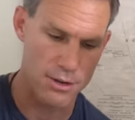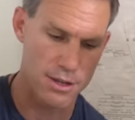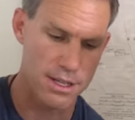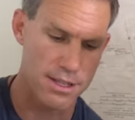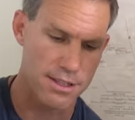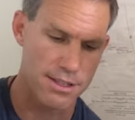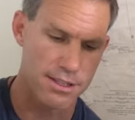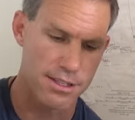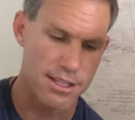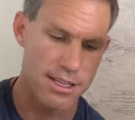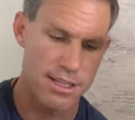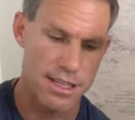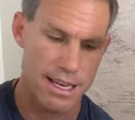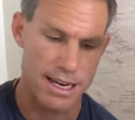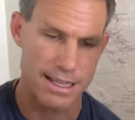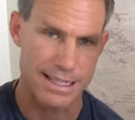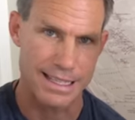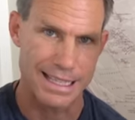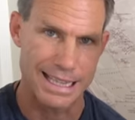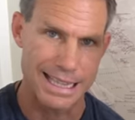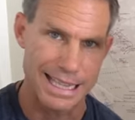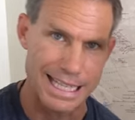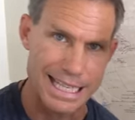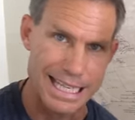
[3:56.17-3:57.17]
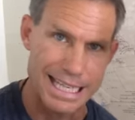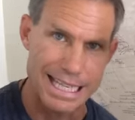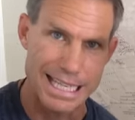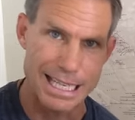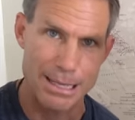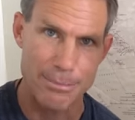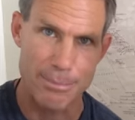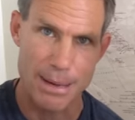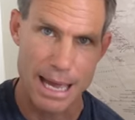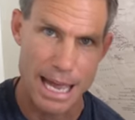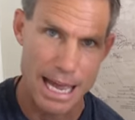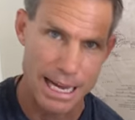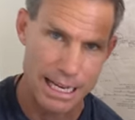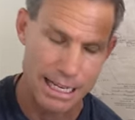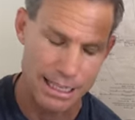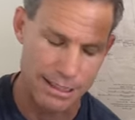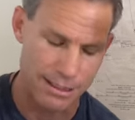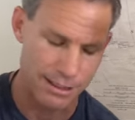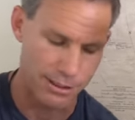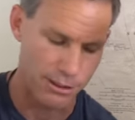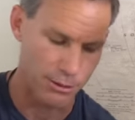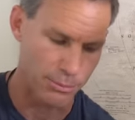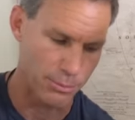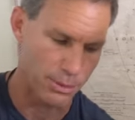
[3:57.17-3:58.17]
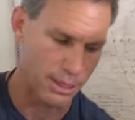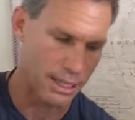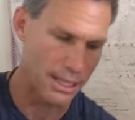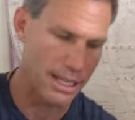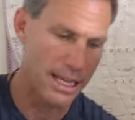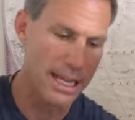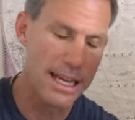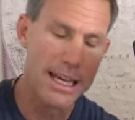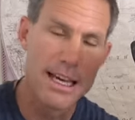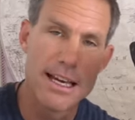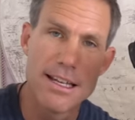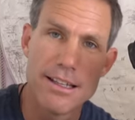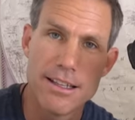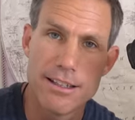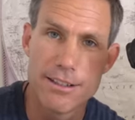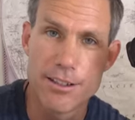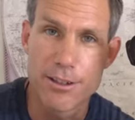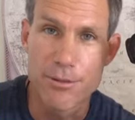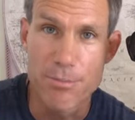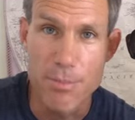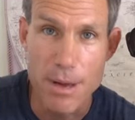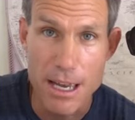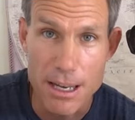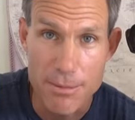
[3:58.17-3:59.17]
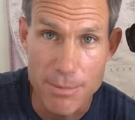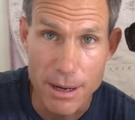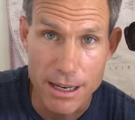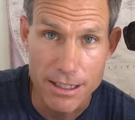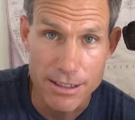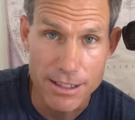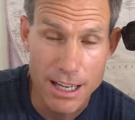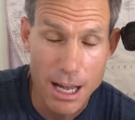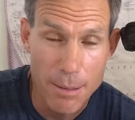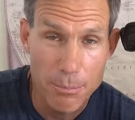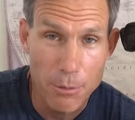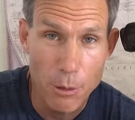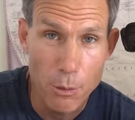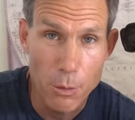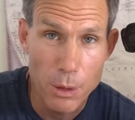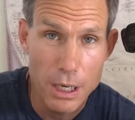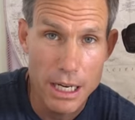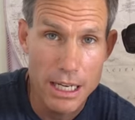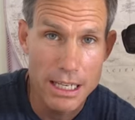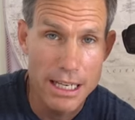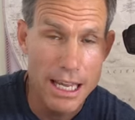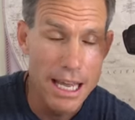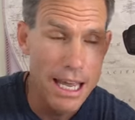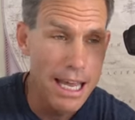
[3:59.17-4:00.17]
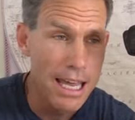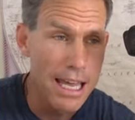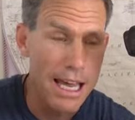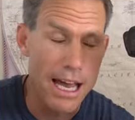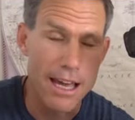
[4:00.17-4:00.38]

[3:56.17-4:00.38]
You can see that it's leaning back a little bit. This is made by Tumbleweed.